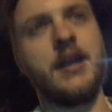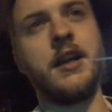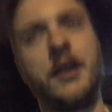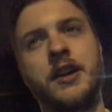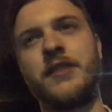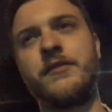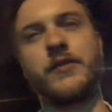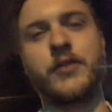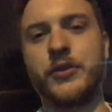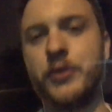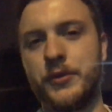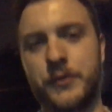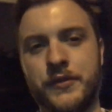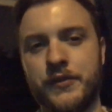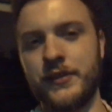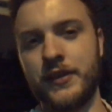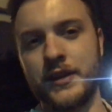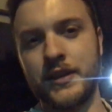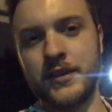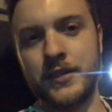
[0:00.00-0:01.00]
I couldn't record
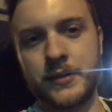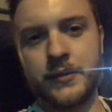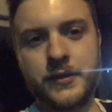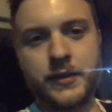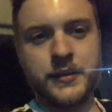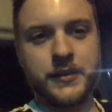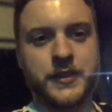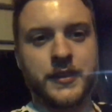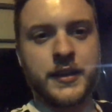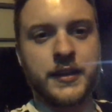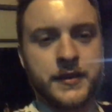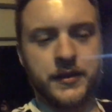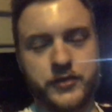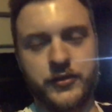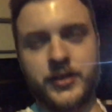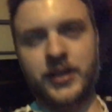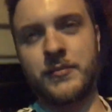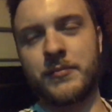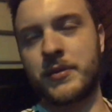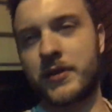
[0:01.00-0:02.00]
today in the
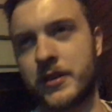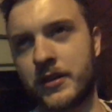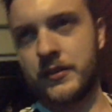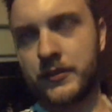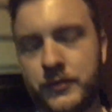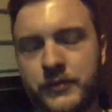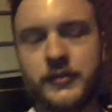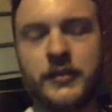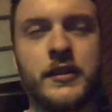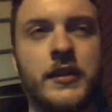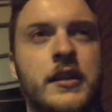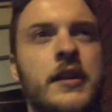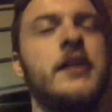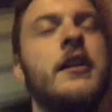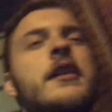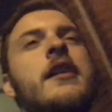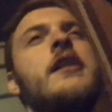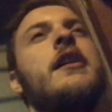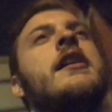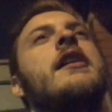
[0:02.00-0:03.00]
ground because
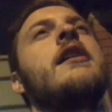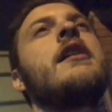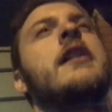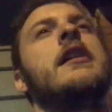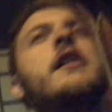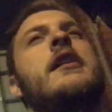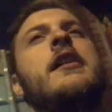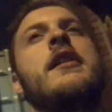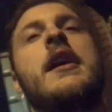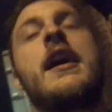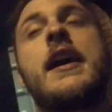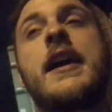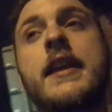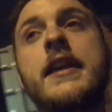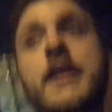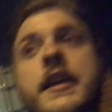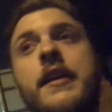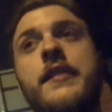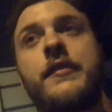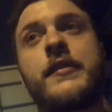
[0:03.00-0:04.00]

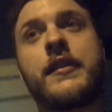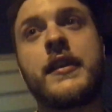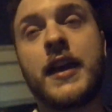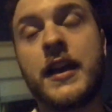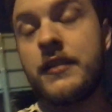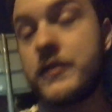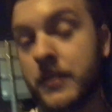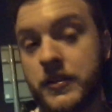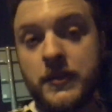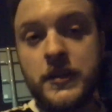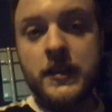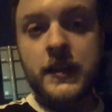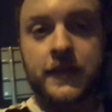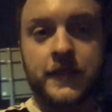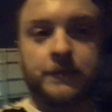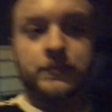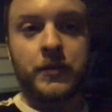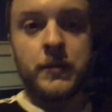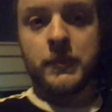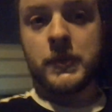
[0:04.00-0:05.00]
you can't do it
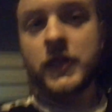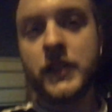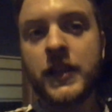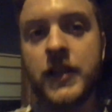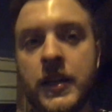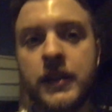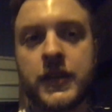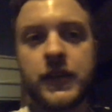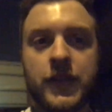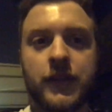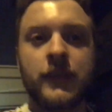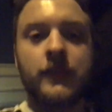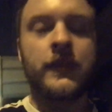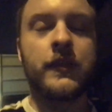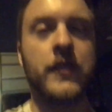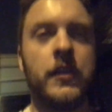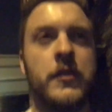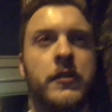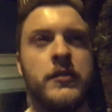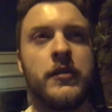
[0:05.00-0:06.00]
because it's Premier League and
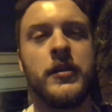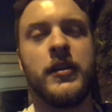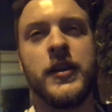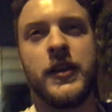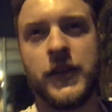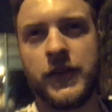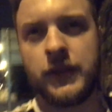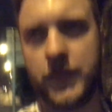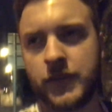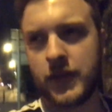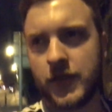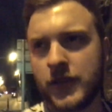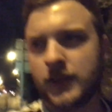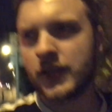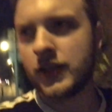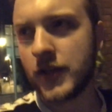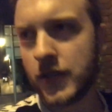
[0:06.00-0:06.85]
it's the